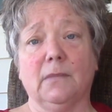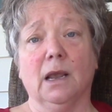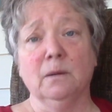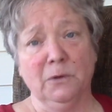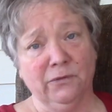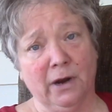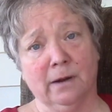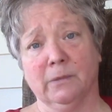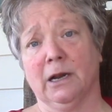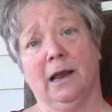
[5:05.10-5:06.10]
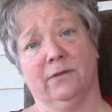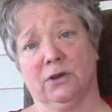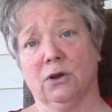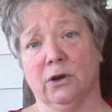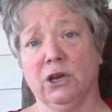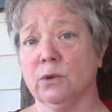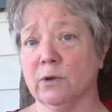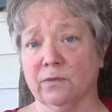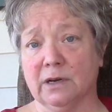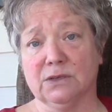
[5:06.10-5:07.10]
I'm afraid I'm going to have to go to
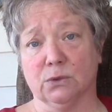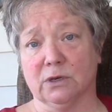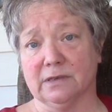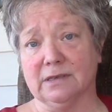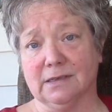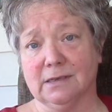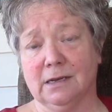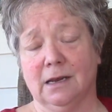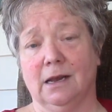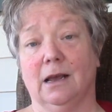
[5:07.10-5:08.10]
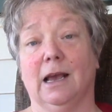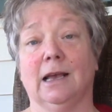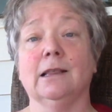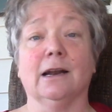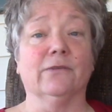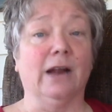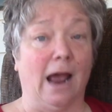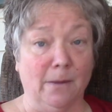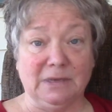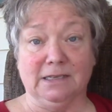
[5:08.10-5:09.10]
human resources. And then if it
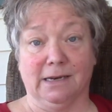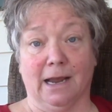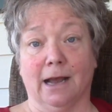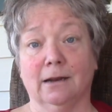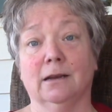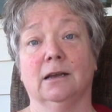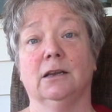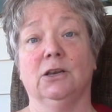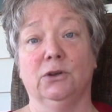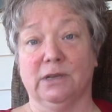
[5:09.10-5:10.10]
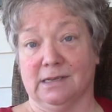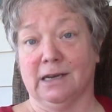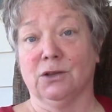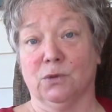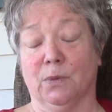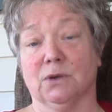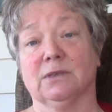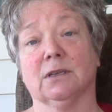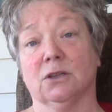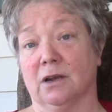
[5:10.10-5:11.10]
happens again, you say to the
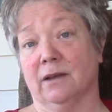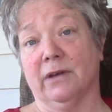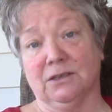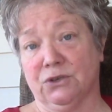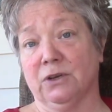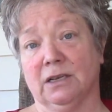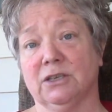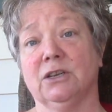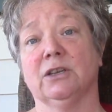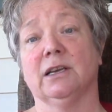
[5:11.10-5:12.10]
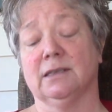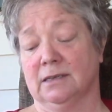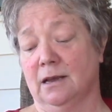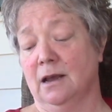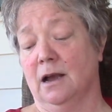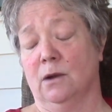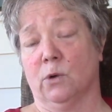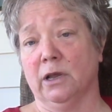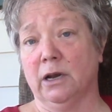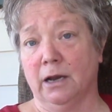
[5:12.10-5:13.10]
person, look, I've asked you not to do this. I
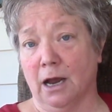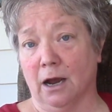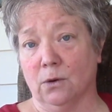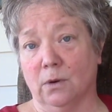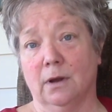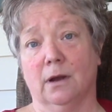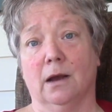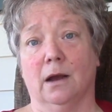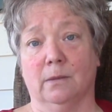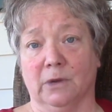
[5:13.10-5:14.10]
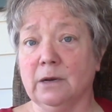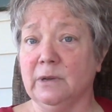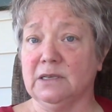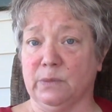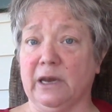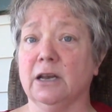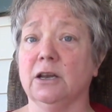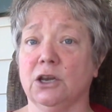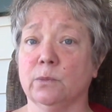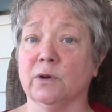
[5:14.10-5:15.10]
want you to know I'm going to be speaking to
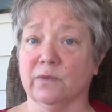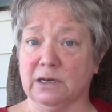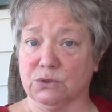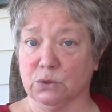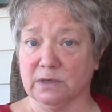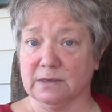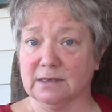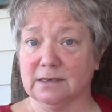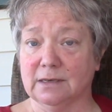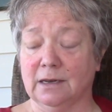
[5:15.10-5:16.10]
human resources.